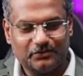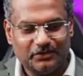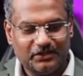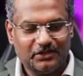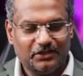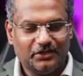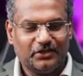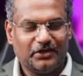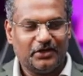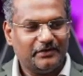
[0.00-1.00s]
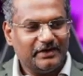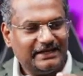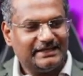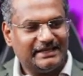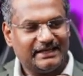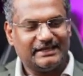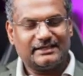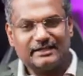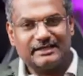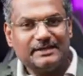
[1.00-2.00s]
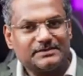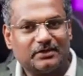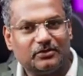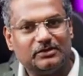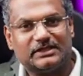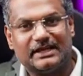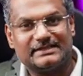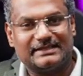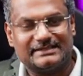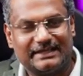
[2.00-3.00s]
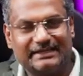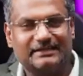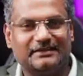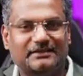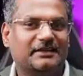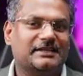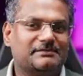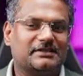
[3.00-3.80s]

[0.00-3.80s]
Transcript: So really, it keeps the whole class excited.